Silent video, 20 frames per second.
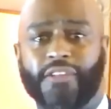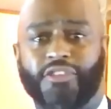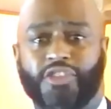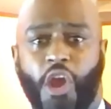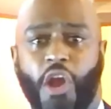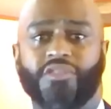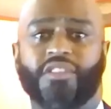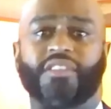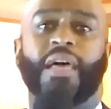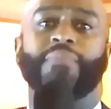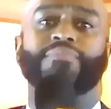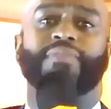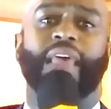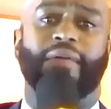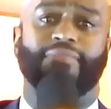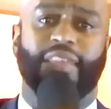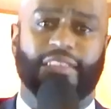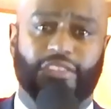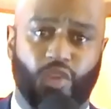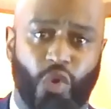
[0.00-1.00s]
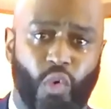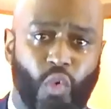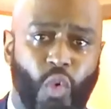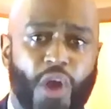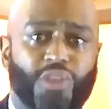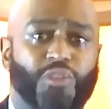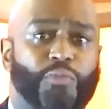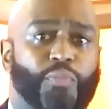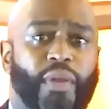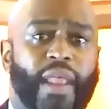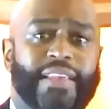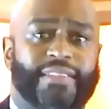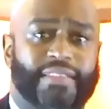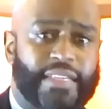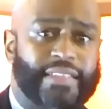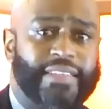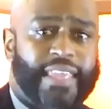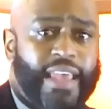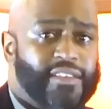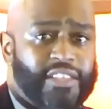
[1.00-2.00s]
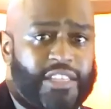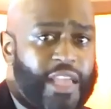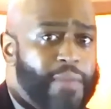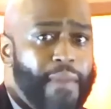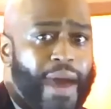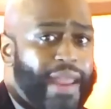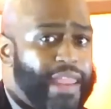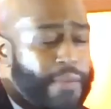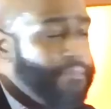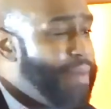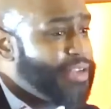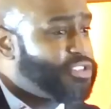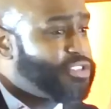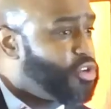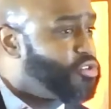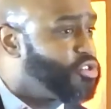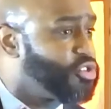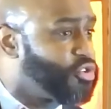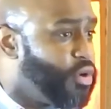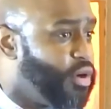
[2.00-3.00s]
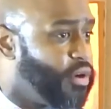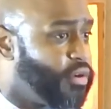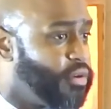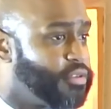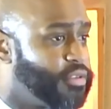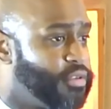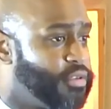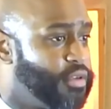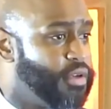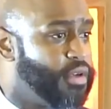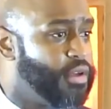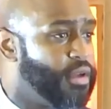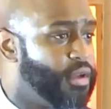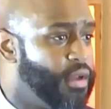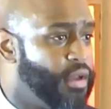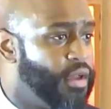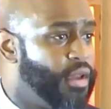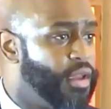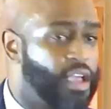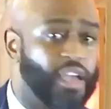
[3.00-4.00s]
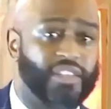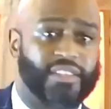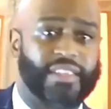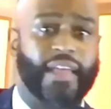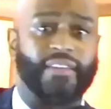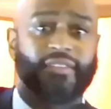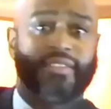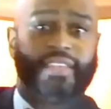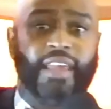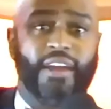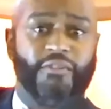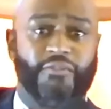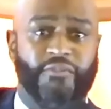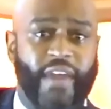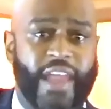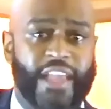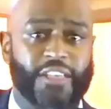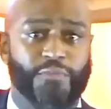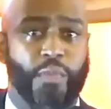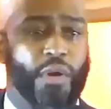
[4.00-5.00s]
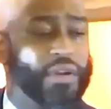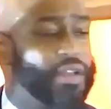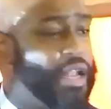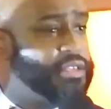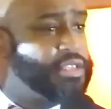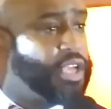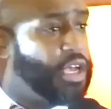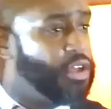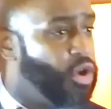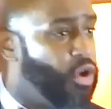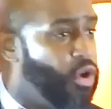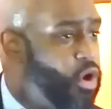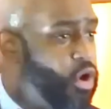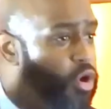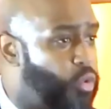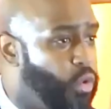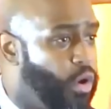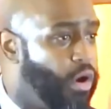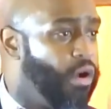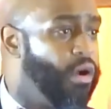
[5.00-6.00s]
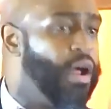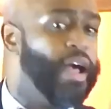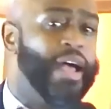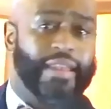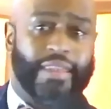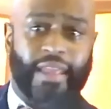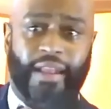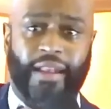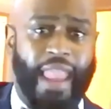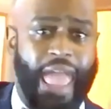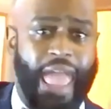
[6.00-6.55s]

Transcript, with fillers: thing about church, sometimes that's the worst place to tell somebody about your struggles. Because they'll tell Facebook, they'll tell the whole world,